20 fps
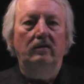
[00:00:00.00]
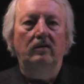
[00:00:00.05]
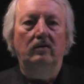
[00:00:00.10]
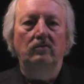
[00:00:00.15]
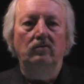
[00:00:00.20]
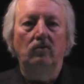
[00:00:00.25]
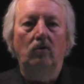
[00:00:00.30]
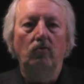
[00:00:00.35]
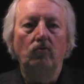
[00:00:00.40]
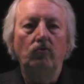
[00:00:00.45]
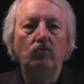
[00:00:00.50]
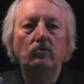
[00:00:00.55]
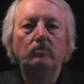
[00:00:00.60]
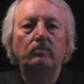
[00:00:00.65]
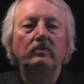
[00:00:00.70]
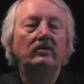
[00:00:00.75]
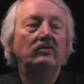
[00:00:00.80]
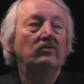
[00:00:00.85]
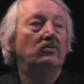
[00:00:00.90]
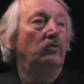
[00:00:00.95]
or root
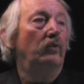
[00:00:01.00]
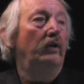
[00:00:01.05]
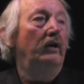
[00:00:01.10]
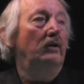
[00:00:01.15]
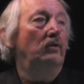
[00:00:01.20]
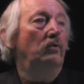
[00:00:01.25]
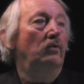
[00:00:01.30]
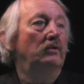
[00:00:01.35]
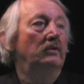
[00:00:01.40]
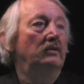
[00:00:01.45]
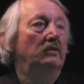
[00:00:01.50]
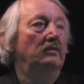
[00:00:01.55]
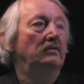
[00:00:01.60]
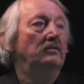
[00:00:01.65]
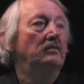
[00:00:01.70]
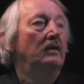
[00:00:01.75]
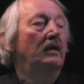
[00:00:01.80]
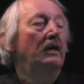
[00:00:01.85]
mean square quantities.